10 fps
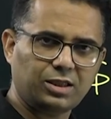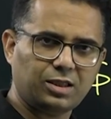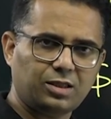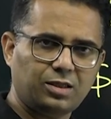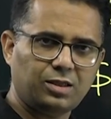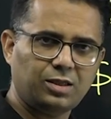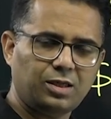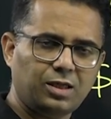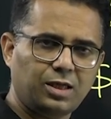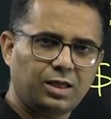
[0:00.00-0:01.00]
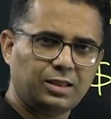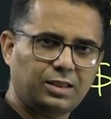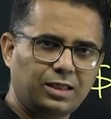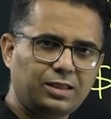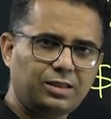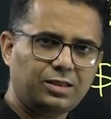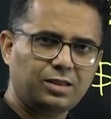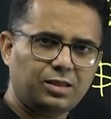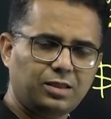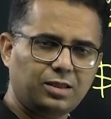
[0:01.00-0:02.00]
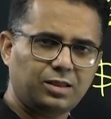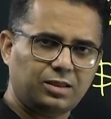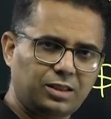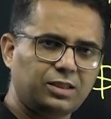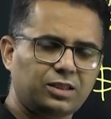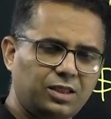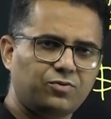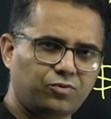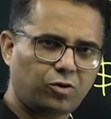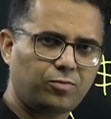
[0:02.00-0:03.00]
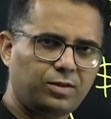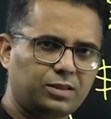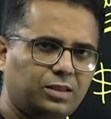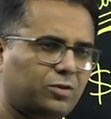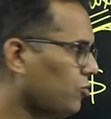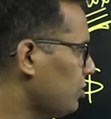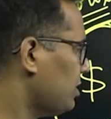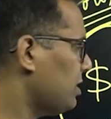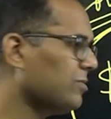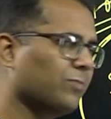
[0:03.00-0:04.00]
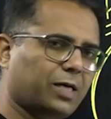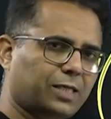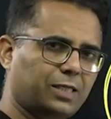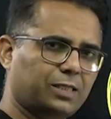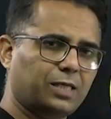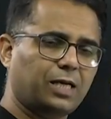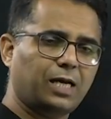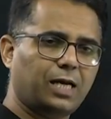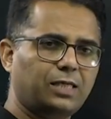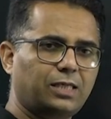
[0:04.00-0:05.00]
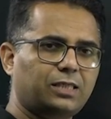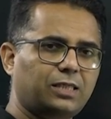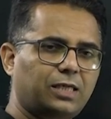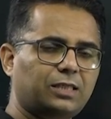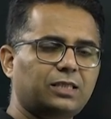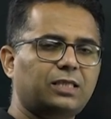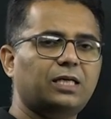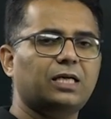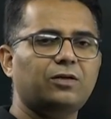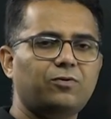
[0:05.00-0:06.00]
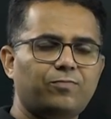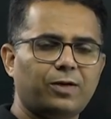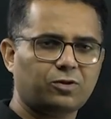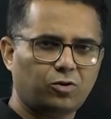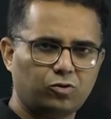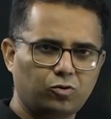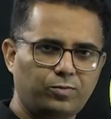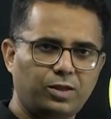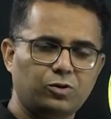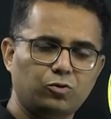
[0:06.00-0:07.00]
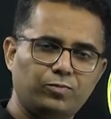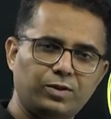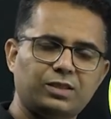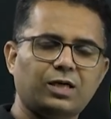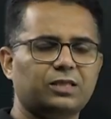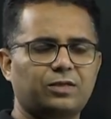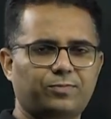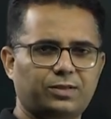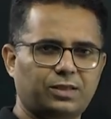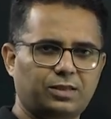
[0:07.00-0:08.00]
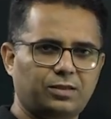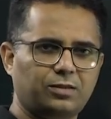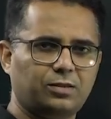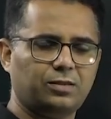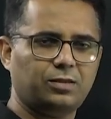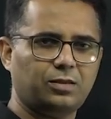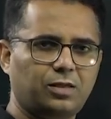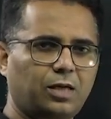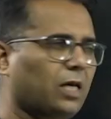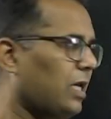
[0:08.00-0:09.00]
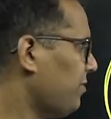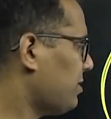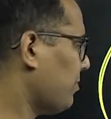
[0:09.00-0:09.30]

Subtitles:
here, then this information goes in this market and it creates a negative impact on rupee, and rupee starts depreciating. If